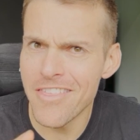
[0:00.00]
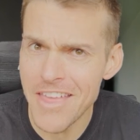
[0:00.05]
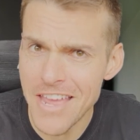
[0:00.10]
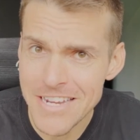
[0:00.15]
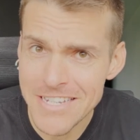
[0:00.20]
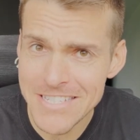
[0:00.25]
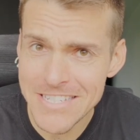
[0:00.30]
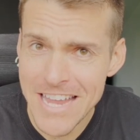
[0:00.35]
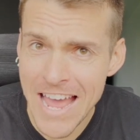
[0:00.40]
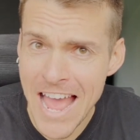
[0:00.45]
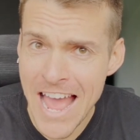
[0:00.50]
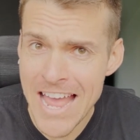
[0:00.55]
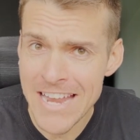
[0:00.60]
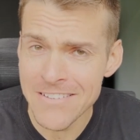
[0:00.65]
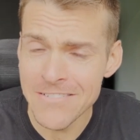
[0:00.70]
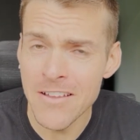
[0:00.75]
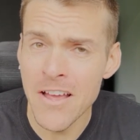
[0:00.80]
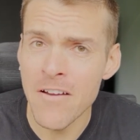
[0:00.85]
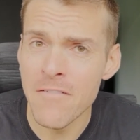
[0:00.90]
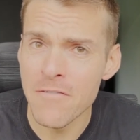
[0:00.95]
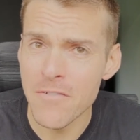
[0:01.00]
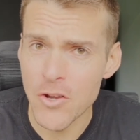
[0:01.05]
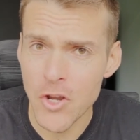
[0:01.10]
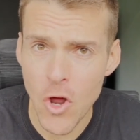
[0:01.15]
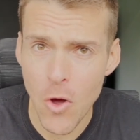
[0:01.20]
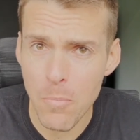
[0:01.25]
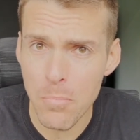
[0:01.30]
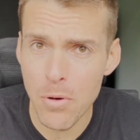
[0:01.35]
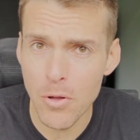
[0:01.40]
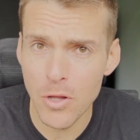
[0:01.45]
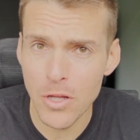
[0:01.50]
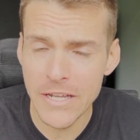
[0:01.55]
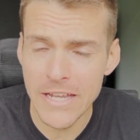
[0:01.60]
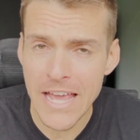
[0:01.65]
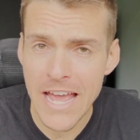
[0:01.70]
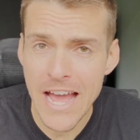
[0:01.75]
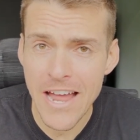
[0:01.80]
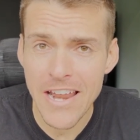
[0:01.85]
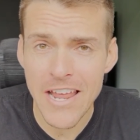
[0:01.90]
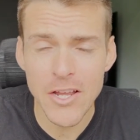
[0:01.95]
Thanks, Dad, for not pulling
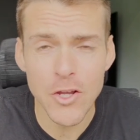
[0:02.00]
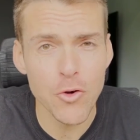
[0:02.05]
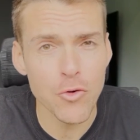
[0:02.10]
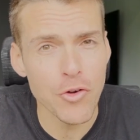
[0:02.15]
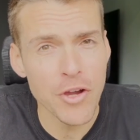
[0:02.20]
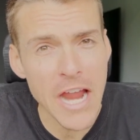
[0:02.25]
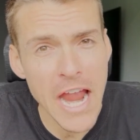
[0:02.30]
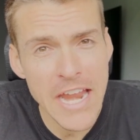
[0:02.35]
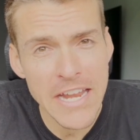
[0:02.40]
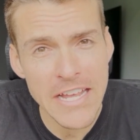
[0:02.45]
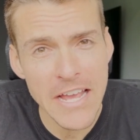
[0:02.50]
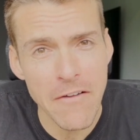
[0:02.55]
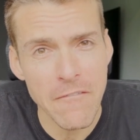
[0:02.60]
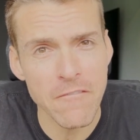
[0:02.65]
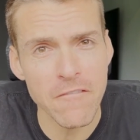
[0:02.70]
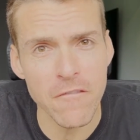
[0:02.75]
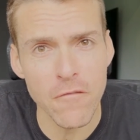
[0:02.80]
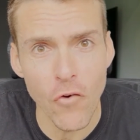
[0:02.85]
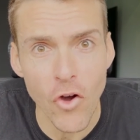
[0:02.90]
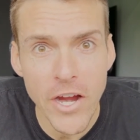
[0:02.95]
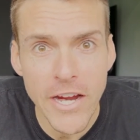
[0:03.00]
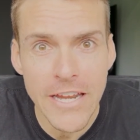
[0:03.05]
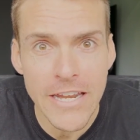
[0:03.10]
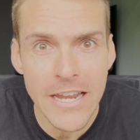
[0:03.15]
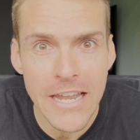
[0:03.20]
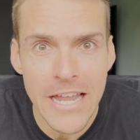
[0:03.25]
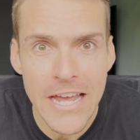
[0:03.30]
out and creating a freaking